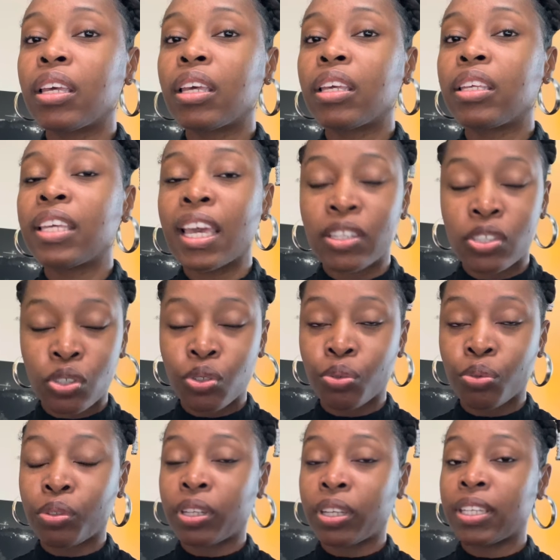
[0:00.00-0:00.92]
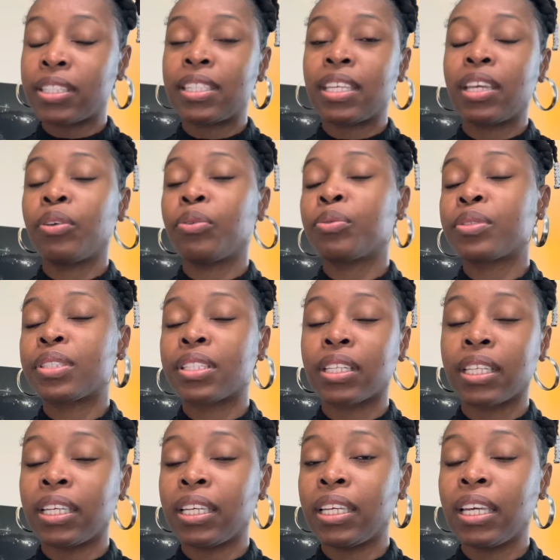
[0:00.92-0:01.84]
Yet you're
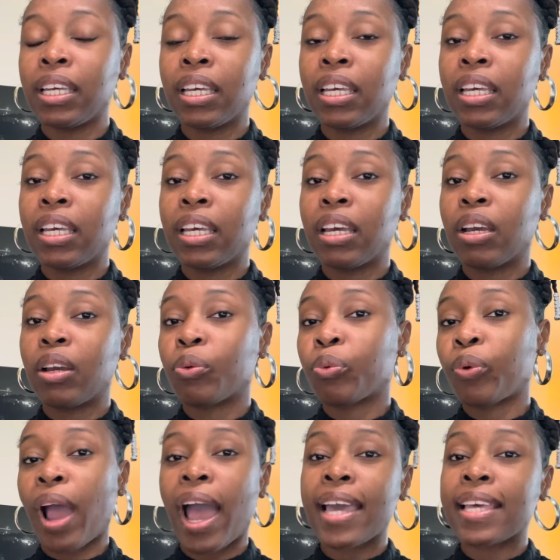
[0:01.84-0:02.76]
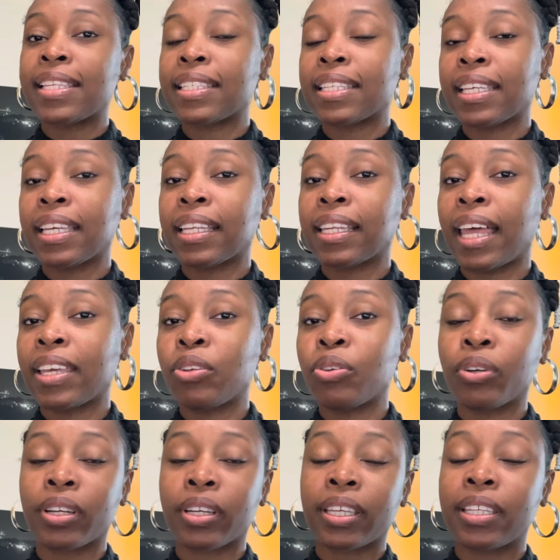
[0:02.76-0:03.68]
continuously rising. Like
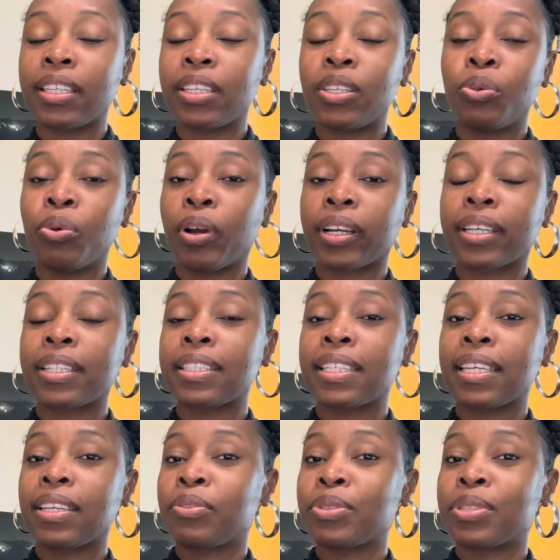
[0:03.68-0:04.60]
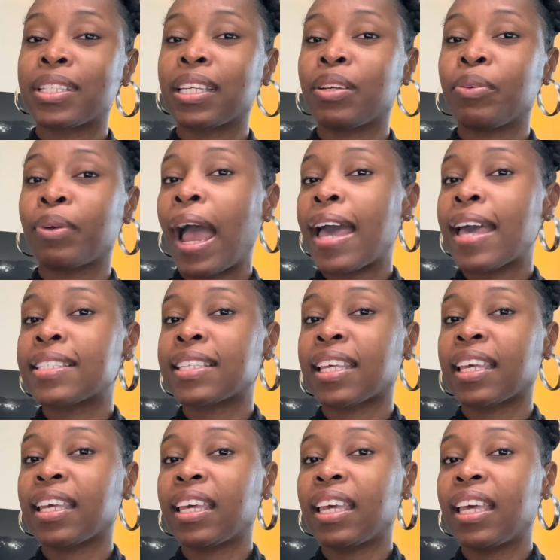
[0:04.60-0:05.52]
you're you are continuously rising.
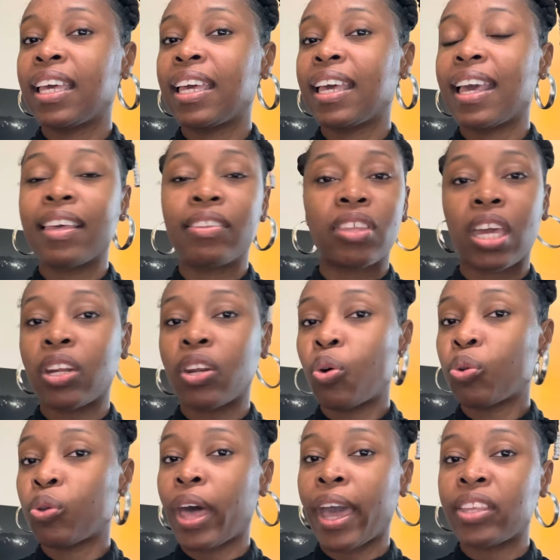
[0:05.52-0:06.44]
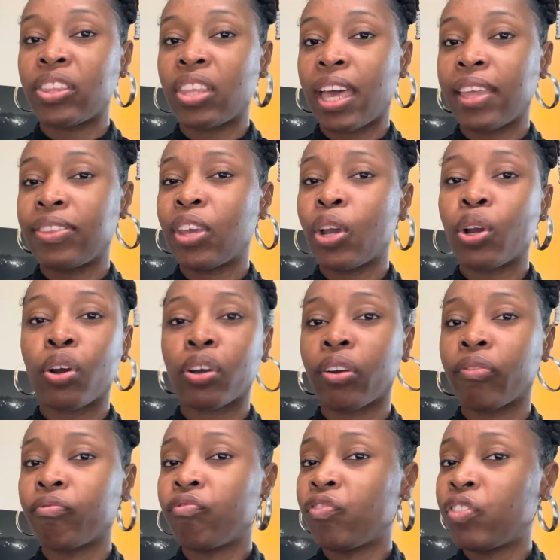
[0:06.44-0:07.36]
And they don't like that. They are
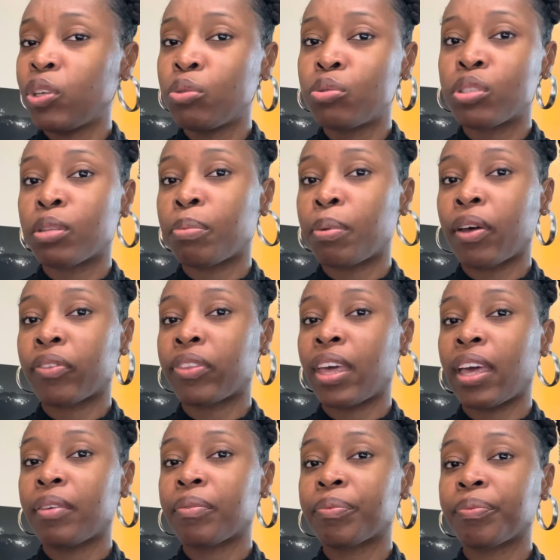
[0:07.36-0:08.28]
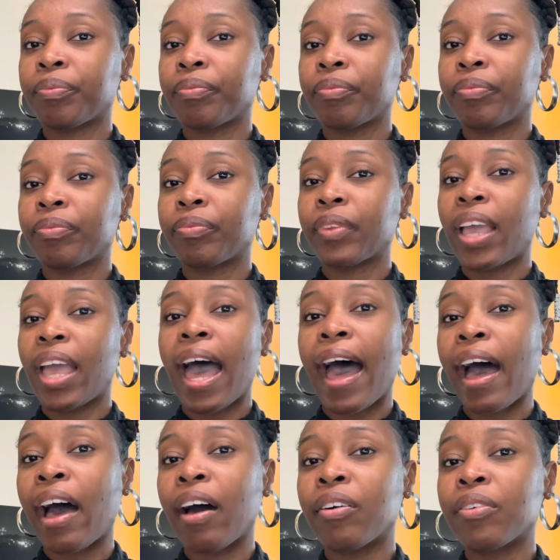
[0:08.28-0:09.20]
confused about that.
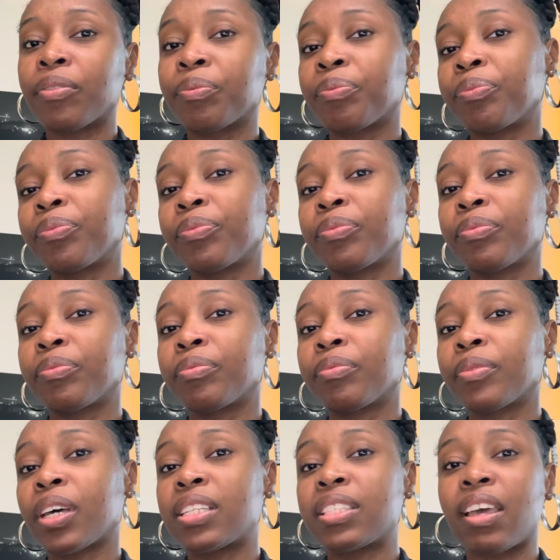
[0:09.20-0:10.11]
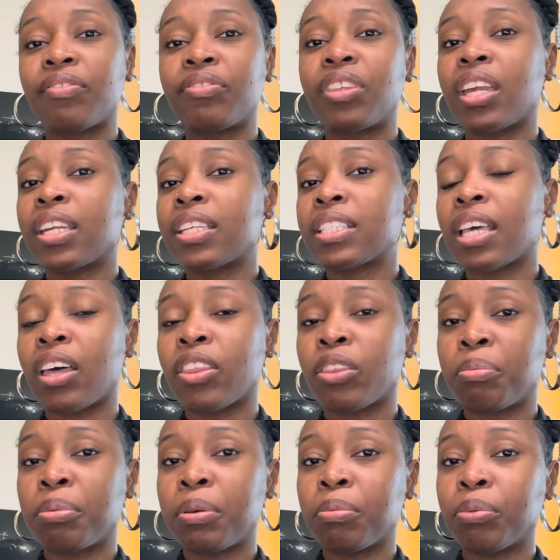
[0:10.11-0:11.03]
How? Because they've done it to other
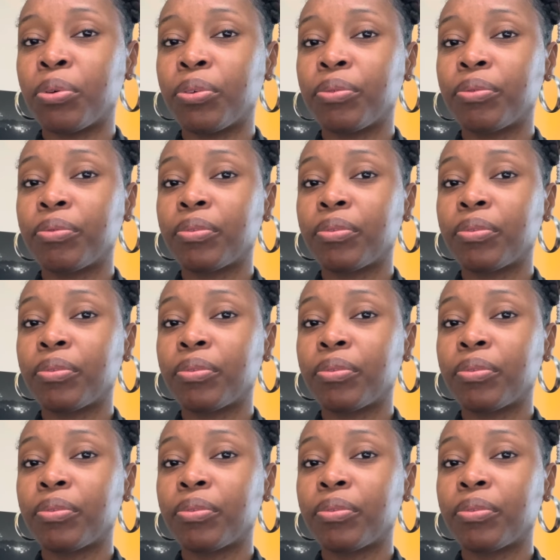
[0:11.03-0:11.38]
people.